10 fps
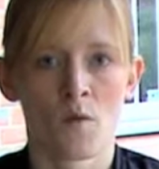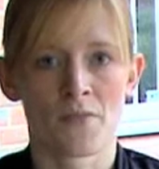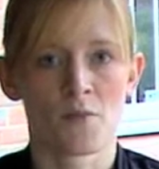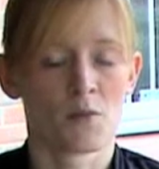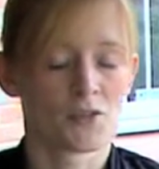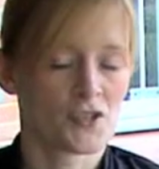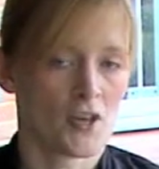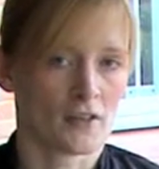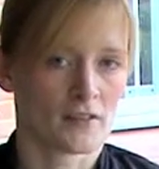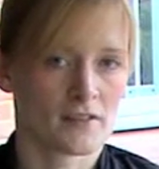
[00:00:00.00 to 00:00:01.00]
With the wood
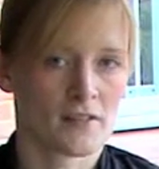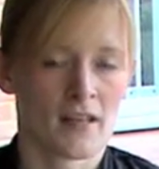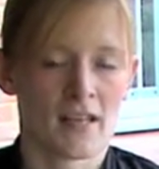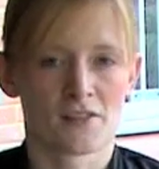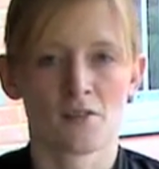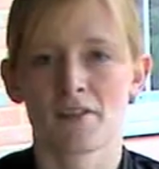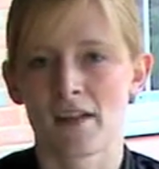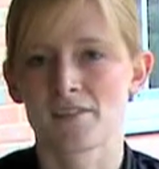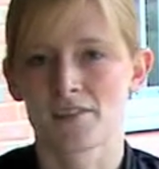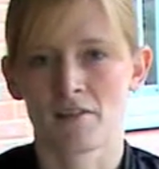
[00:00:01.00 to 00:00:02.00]
chunks, it's not
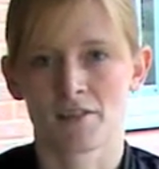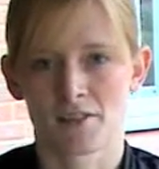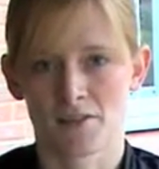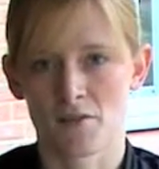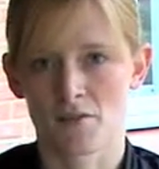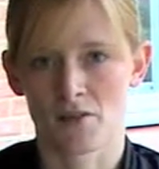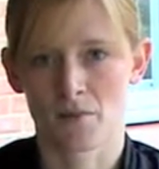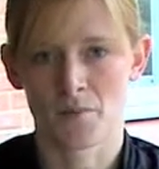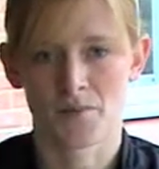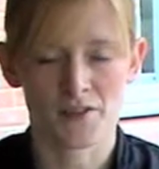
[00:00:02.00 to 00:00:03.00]
necessary to soak
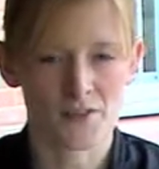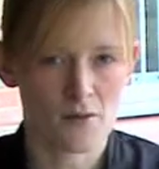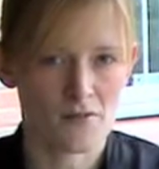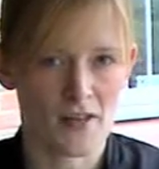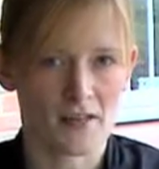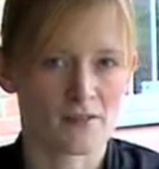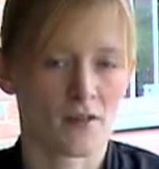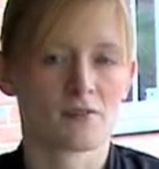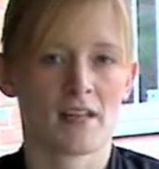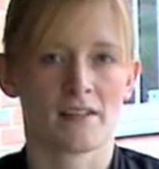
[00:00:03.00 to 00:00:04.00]
them. They're so thick,
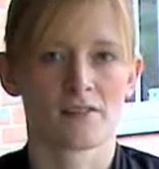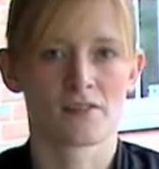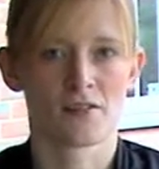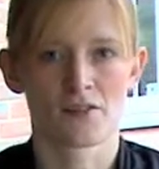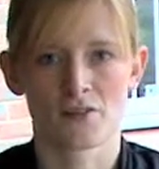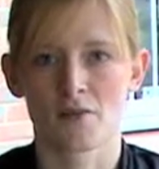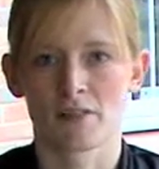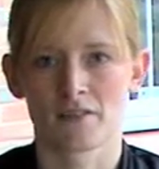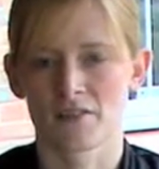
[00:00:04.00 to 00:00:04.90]
so dense that the soaking